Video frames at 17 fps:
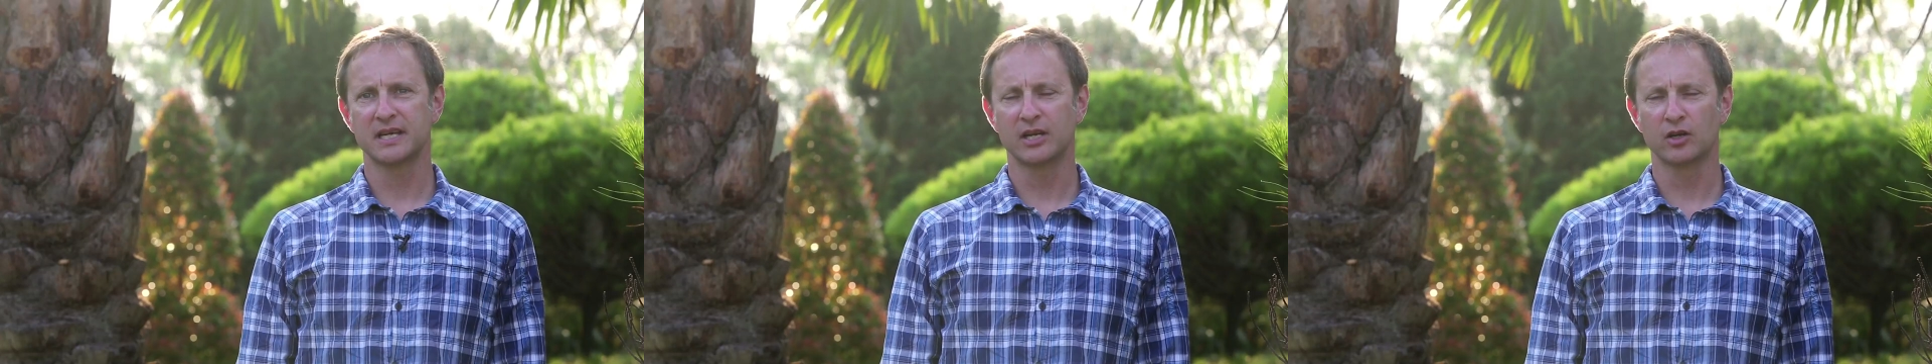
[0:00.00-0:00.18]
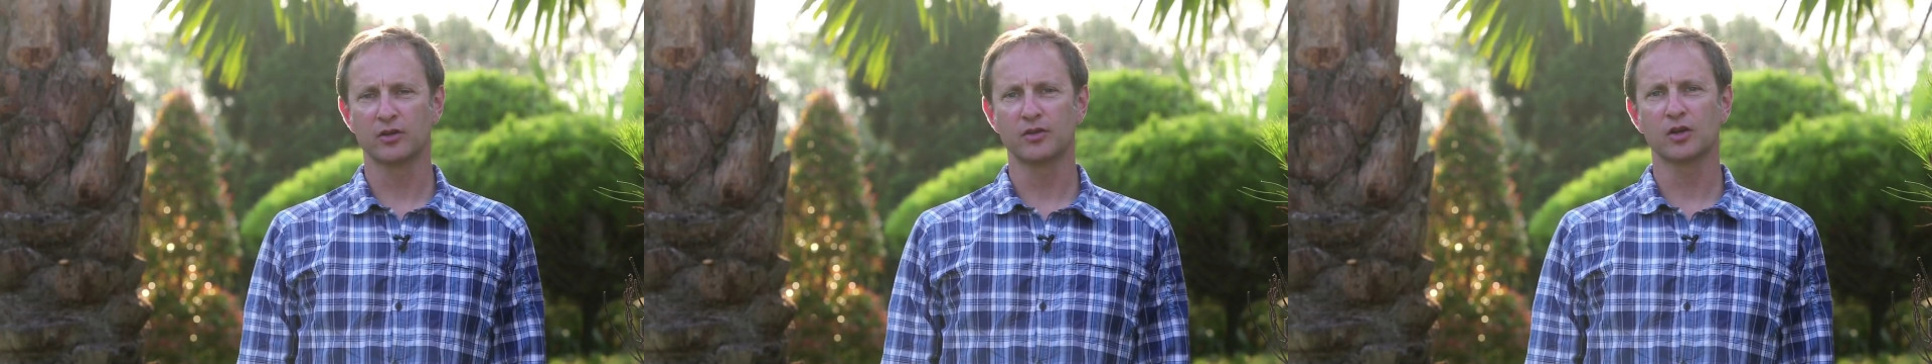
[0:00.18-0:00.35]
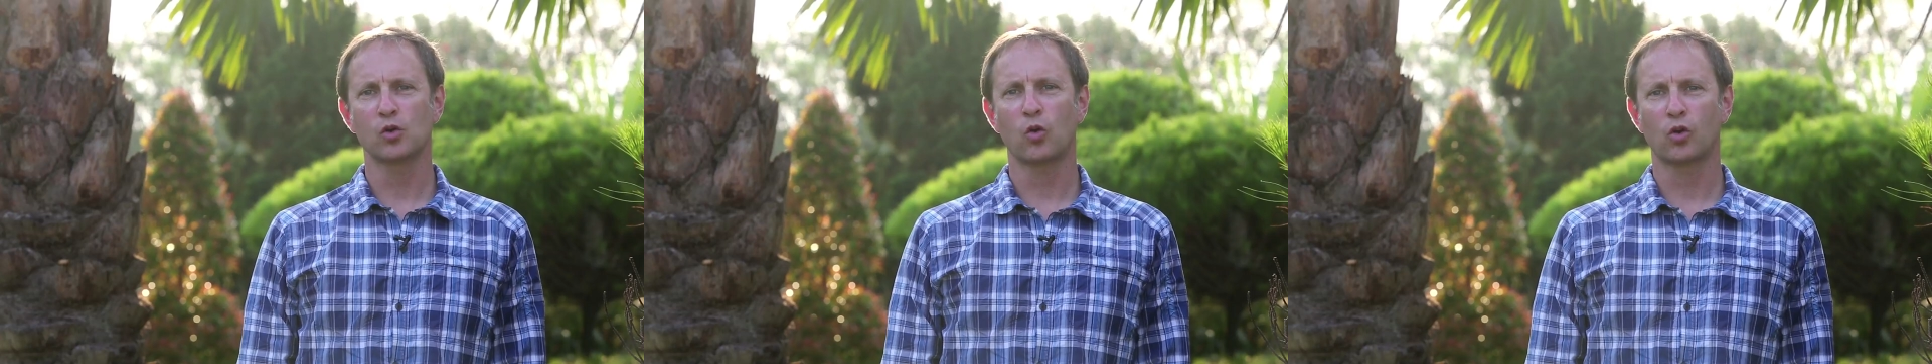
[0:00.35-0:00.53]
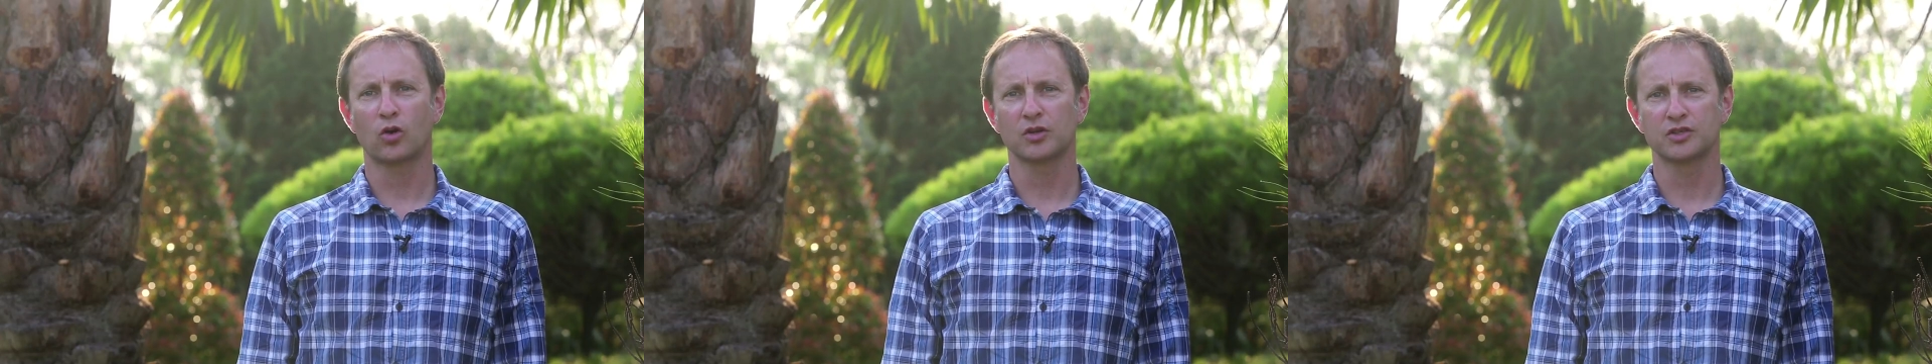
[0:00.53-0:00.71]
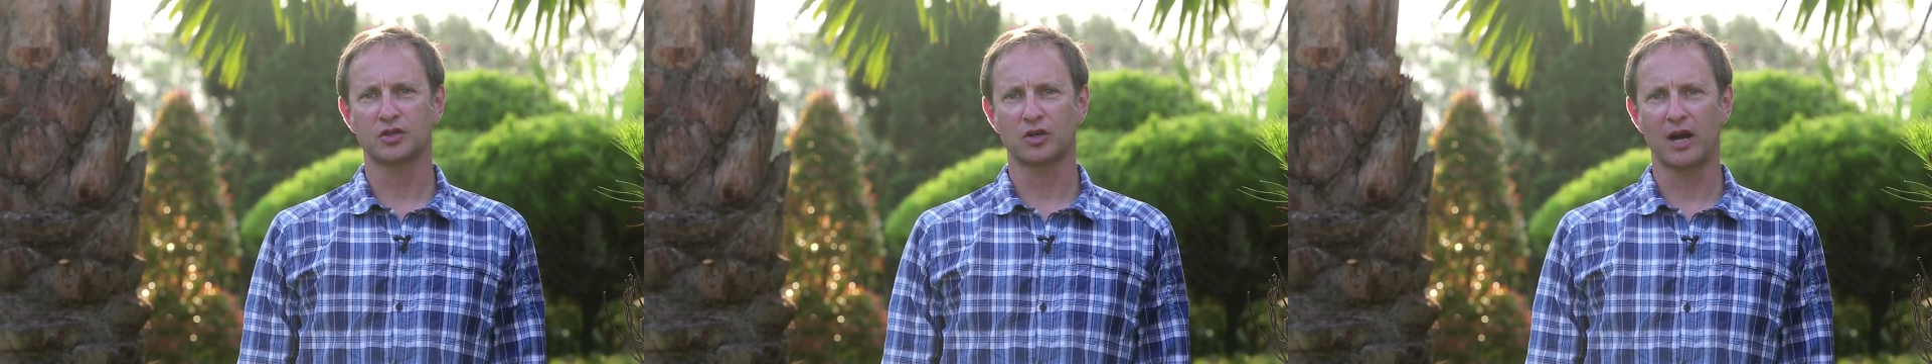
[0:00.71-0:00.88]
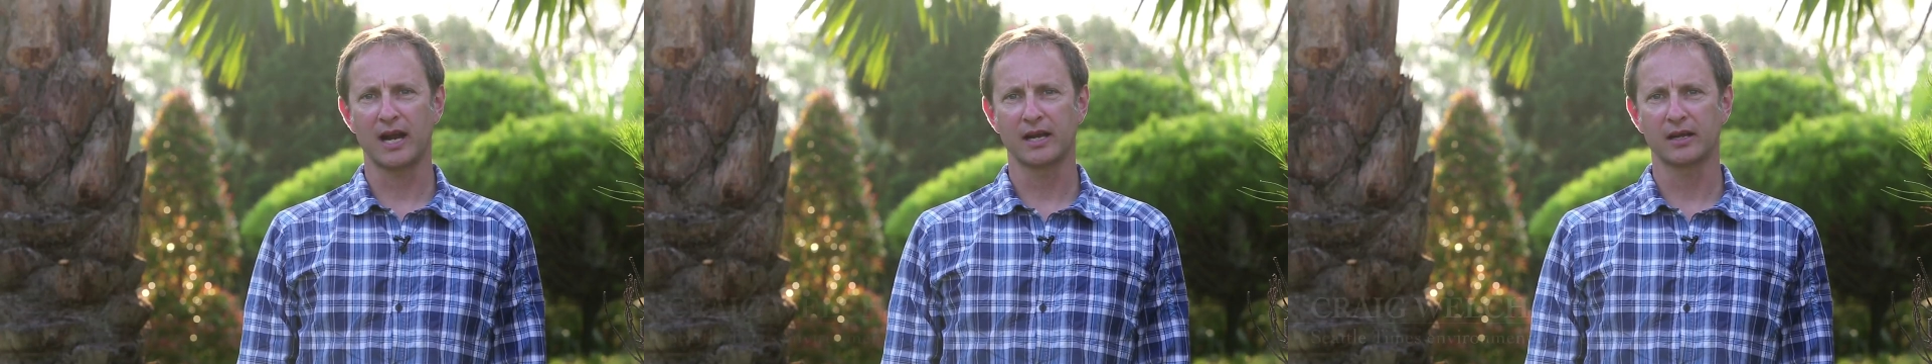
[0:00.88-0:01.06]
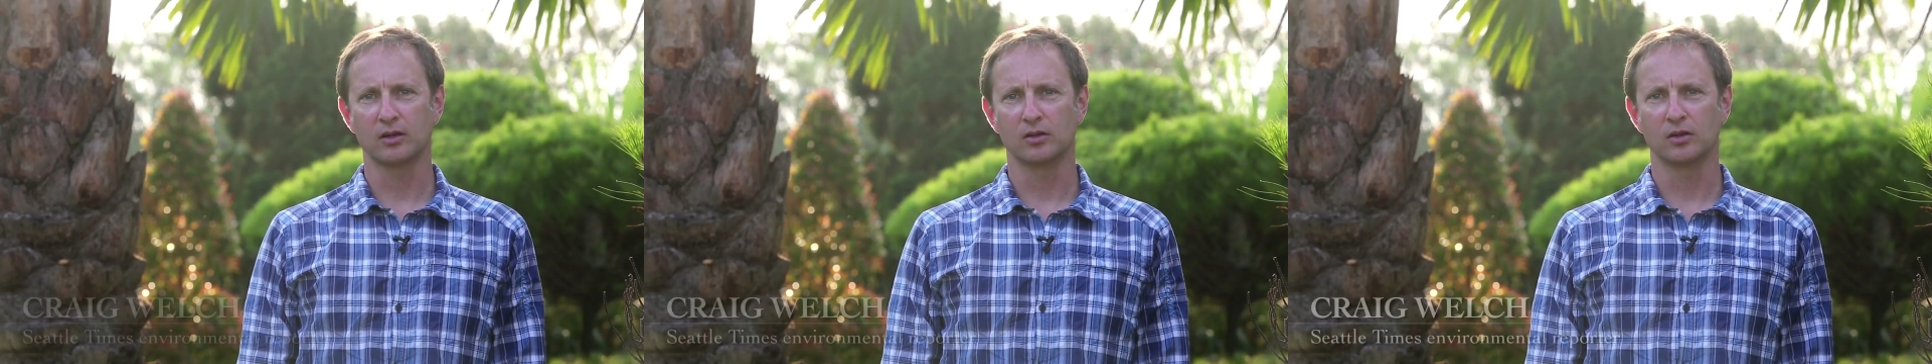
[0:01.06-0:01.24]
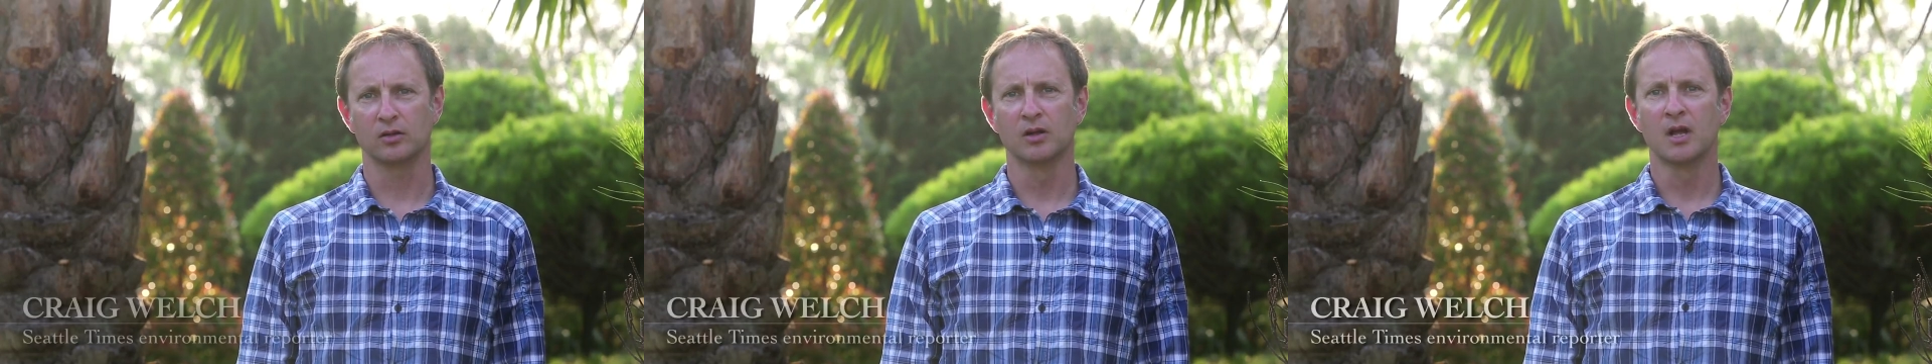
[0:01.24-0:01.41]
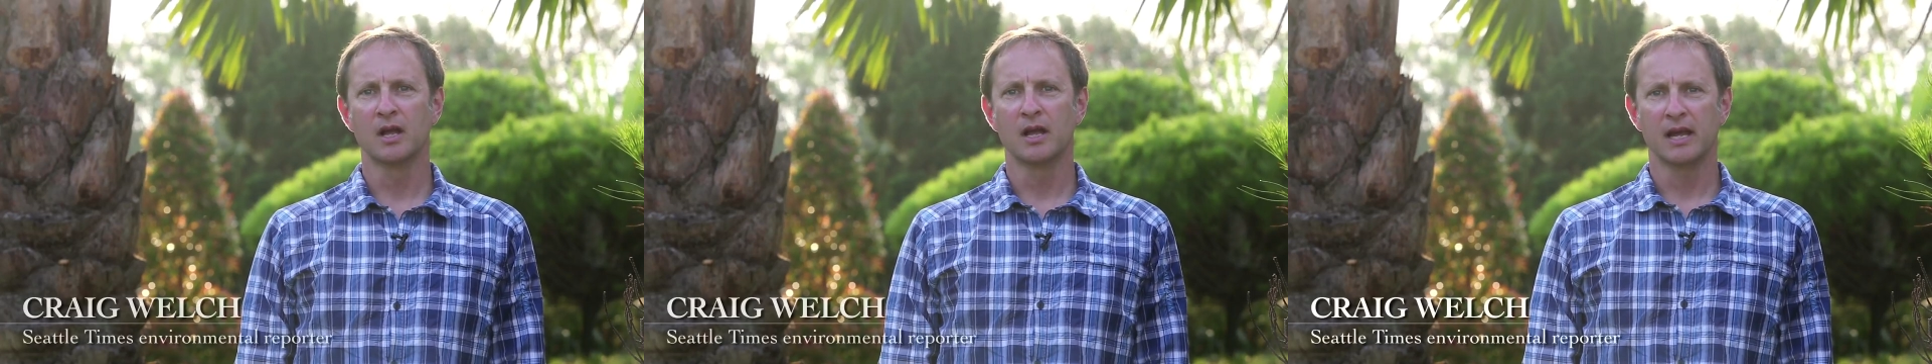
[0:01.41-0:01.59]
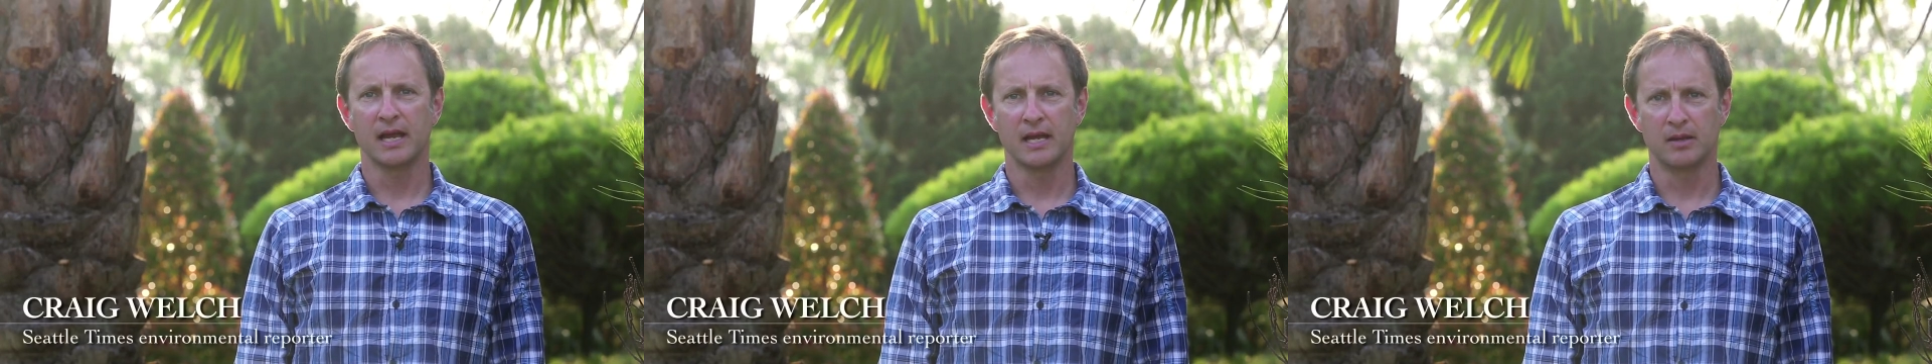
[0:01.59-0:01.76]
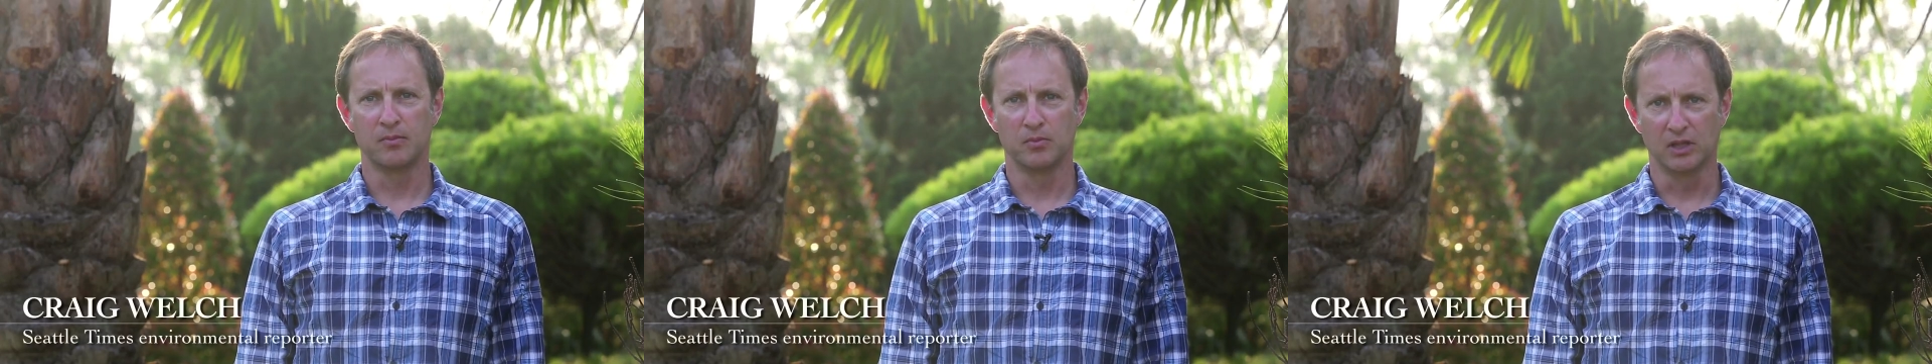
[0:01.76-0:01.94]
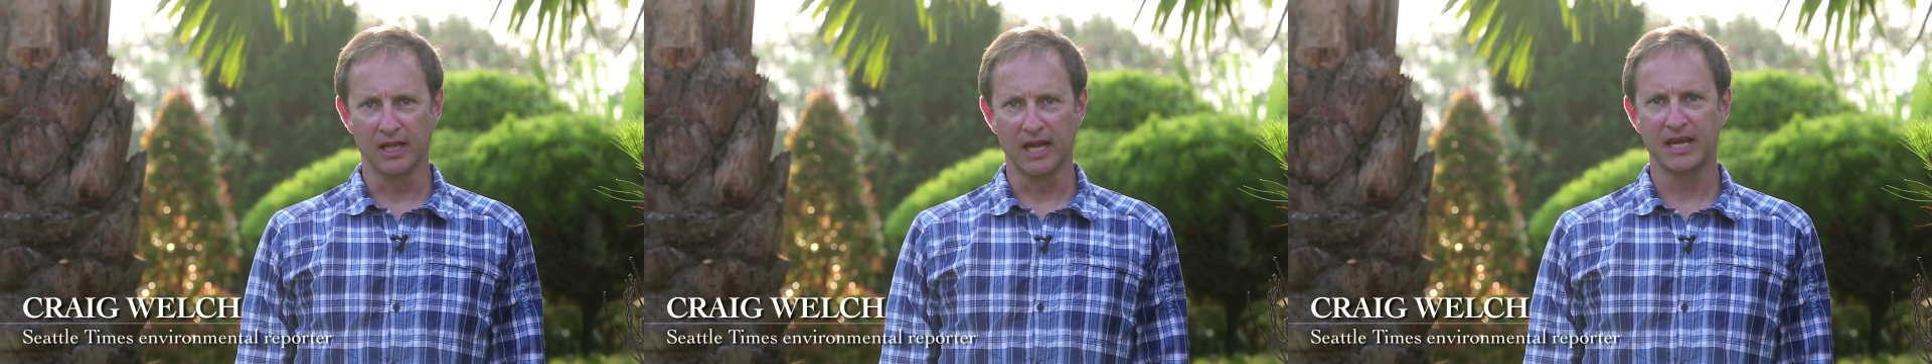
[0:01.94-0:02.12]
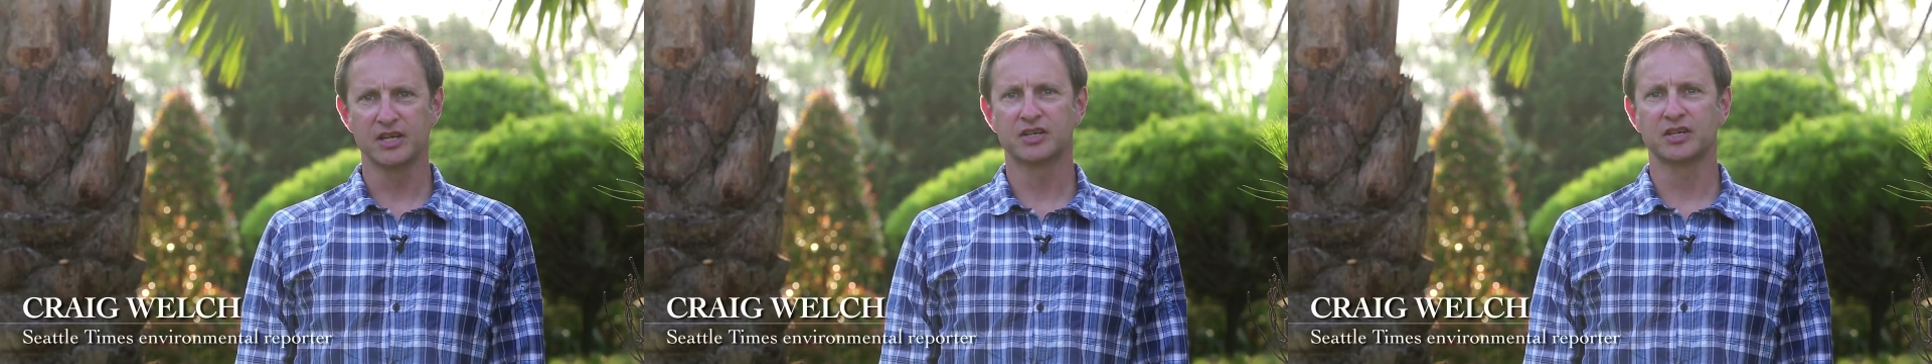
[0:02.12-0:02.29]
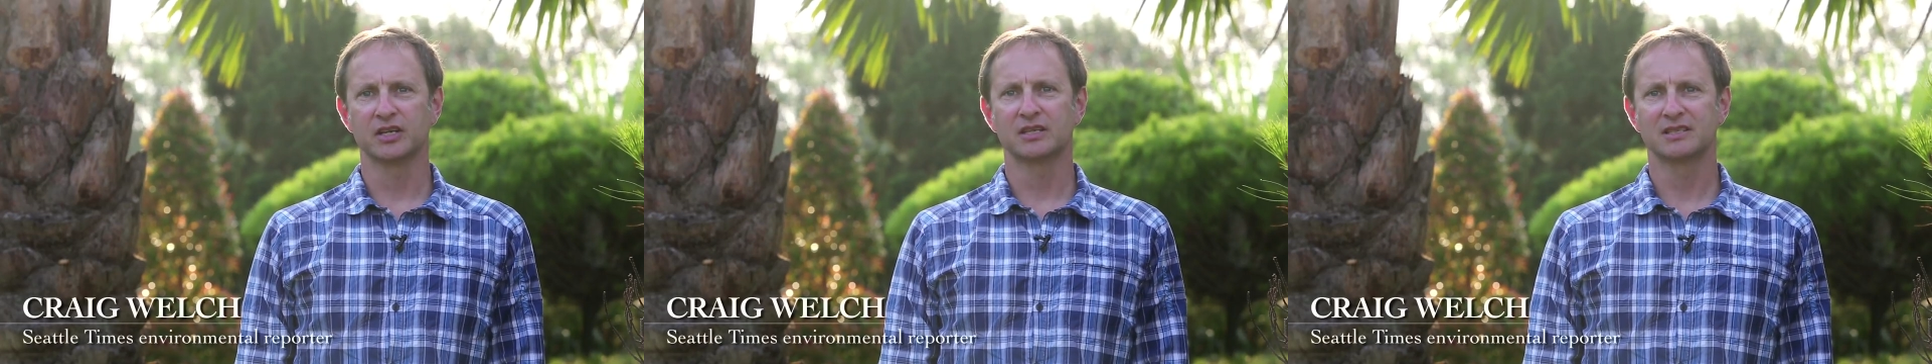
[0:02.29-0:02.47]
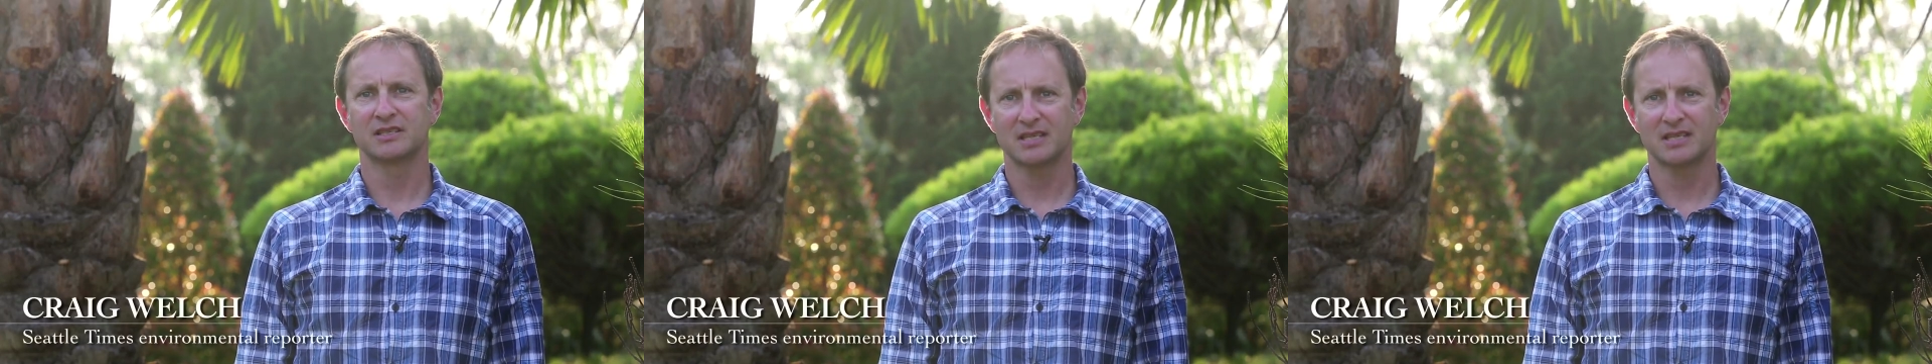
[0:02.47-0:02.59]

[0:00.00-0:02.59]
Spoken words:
here in the Coral Triangle in Malaysia,